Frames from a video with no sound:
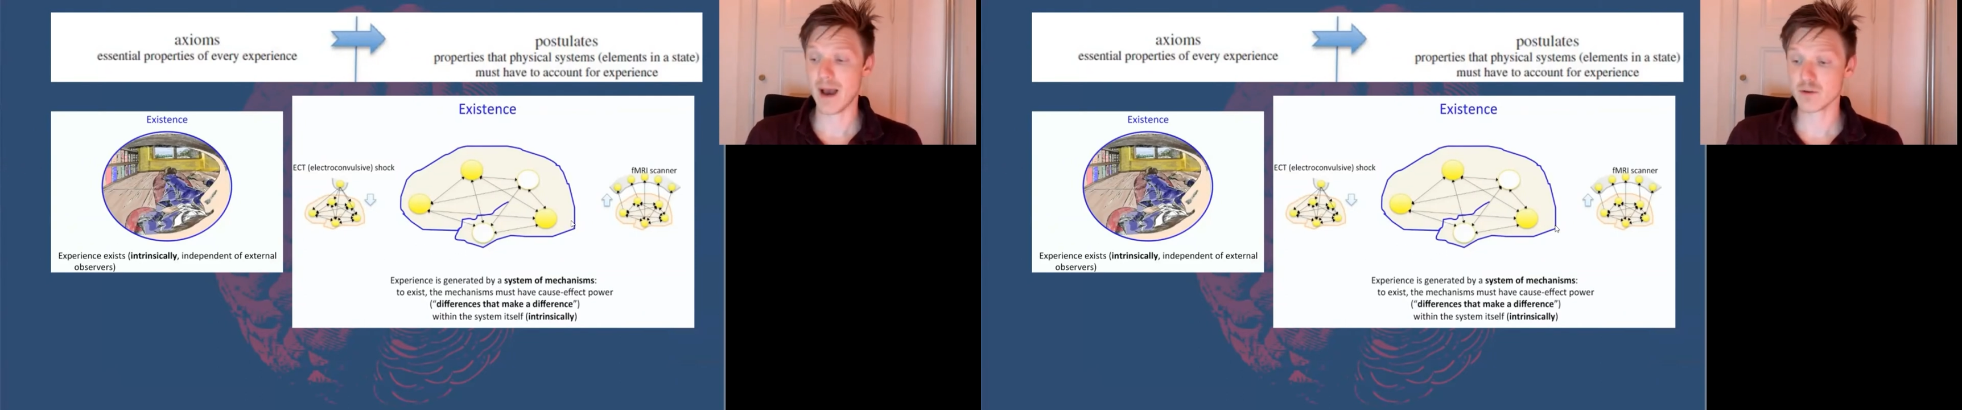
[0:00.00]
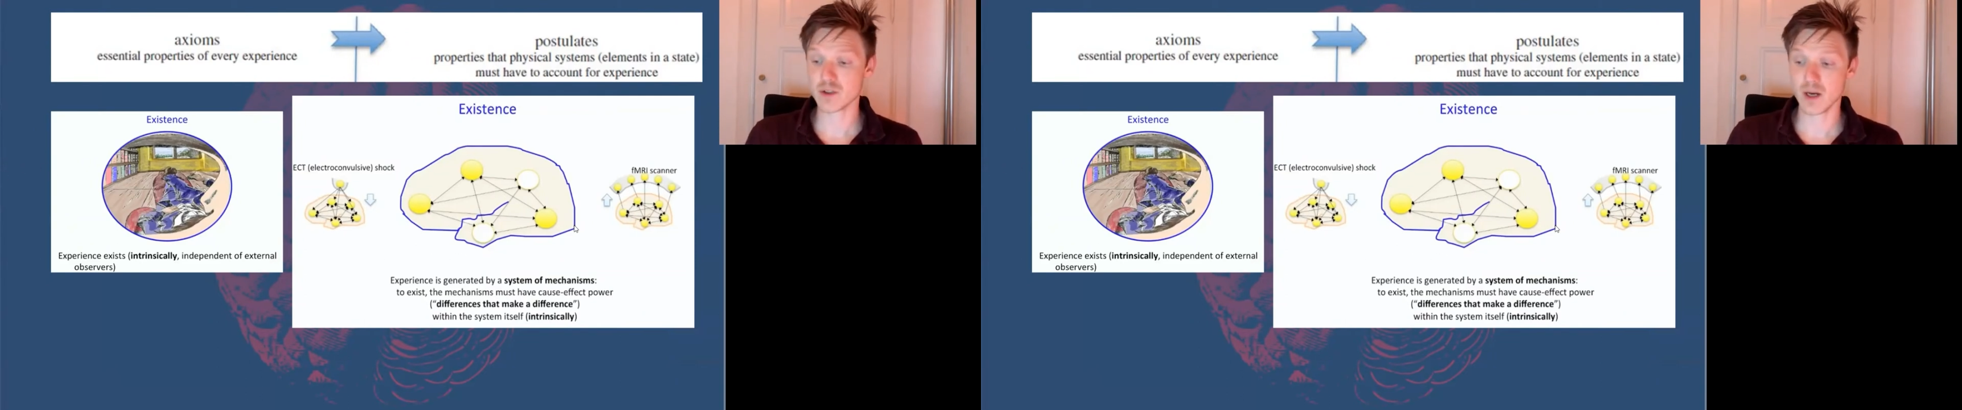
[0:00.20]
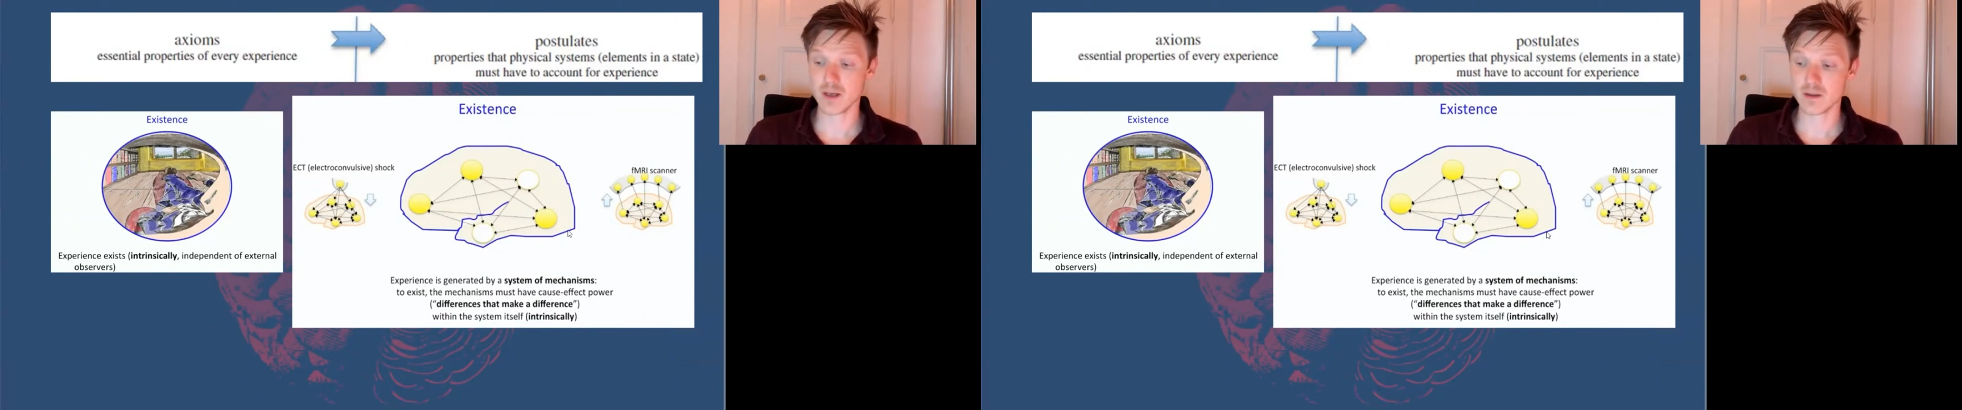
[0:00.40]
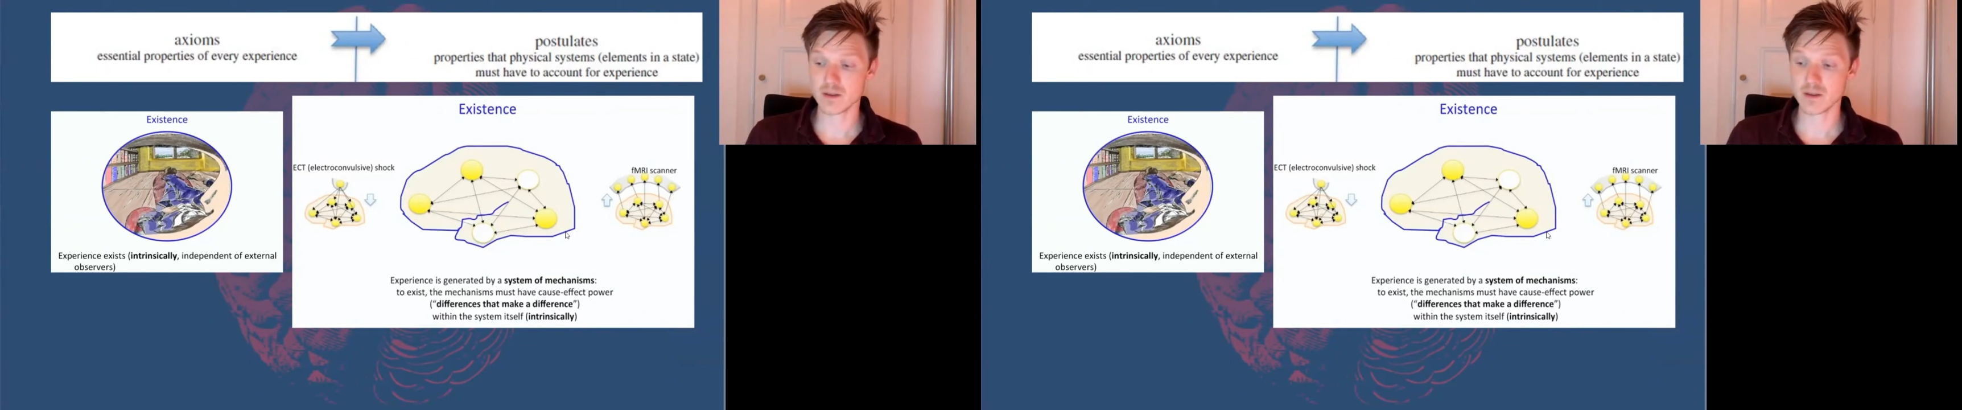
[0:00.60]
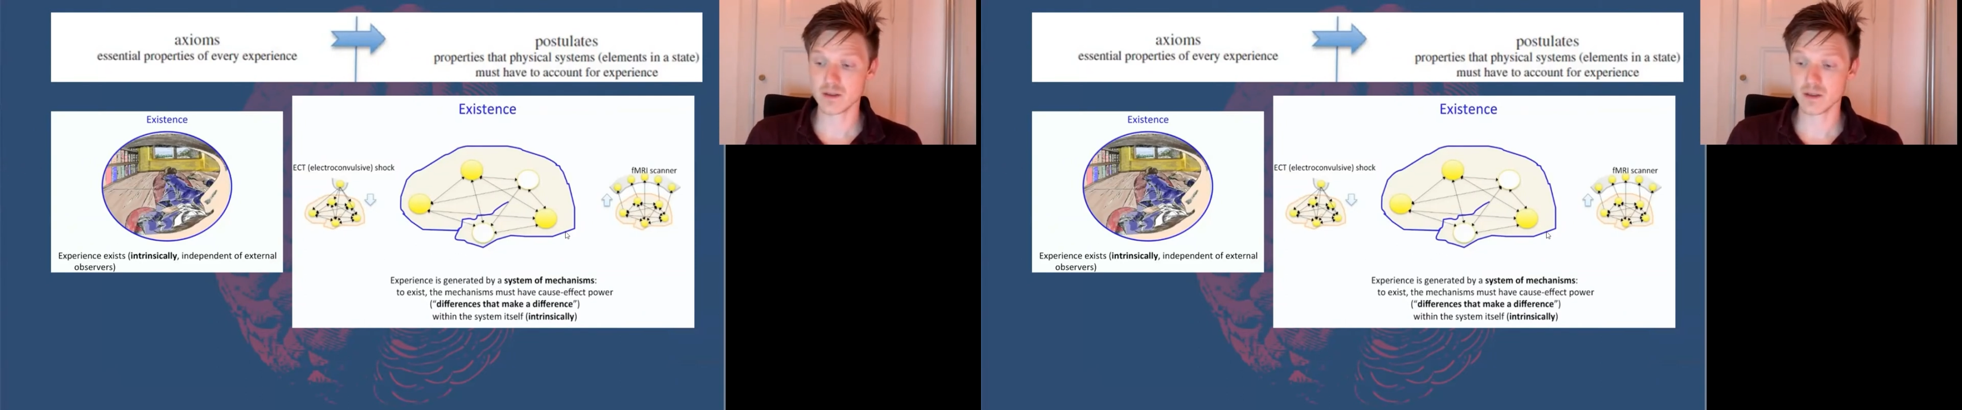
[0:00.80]
outside the
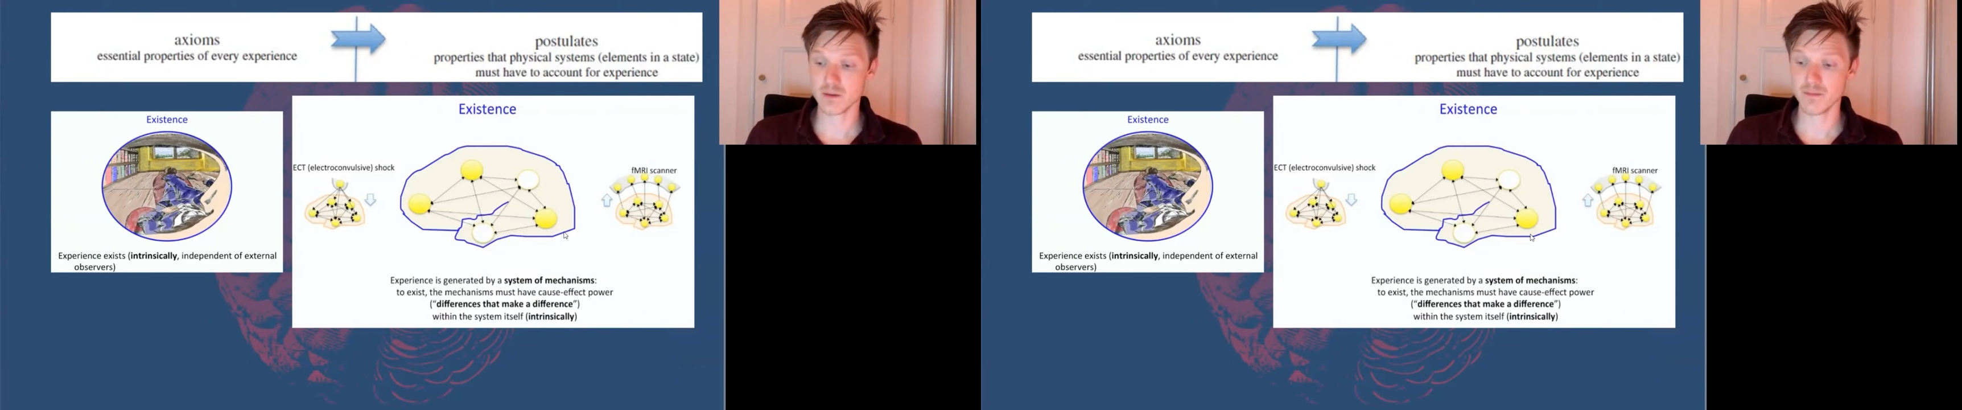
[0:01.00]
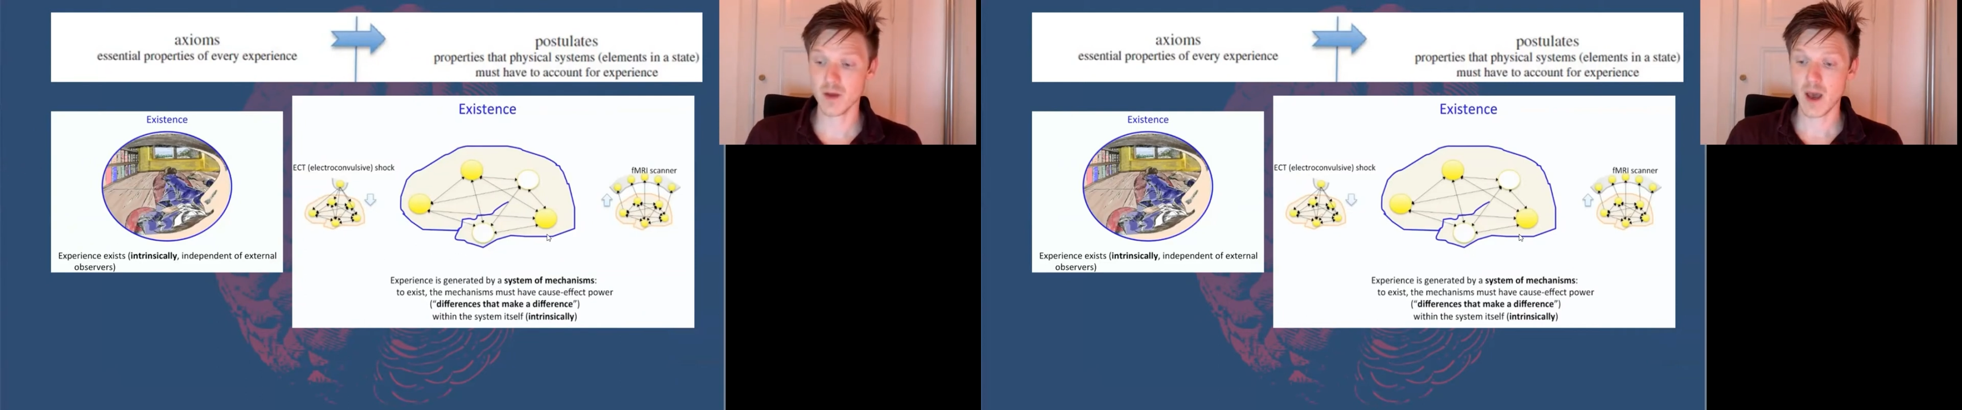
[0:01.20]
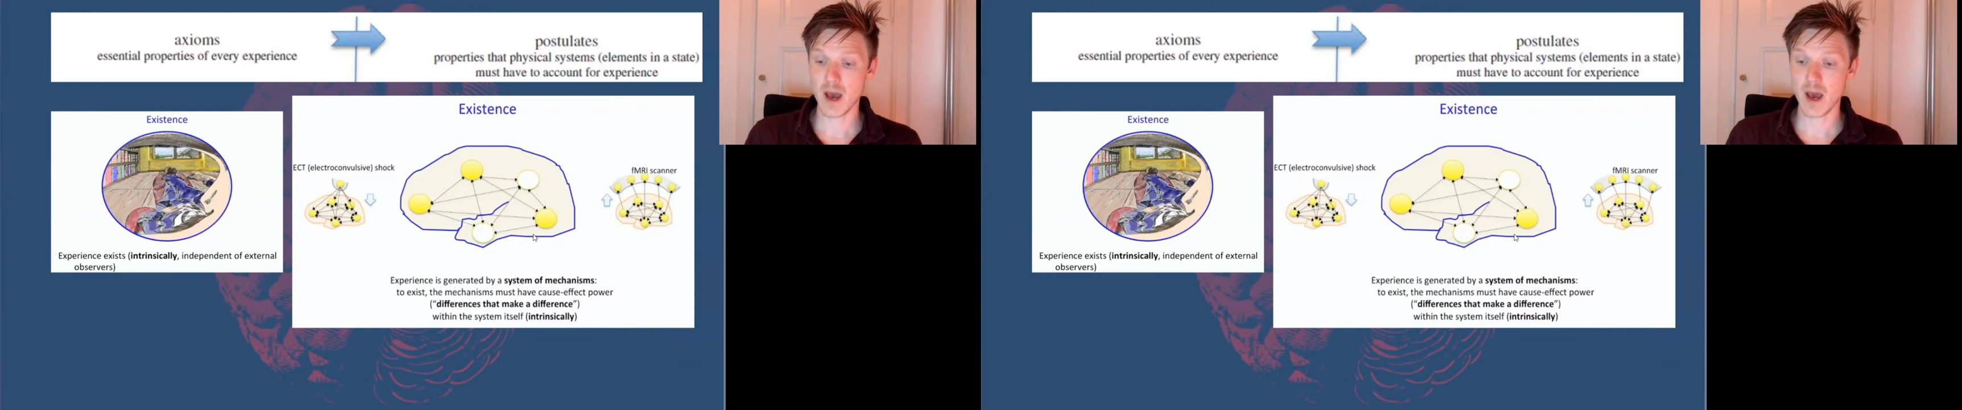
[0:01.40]
system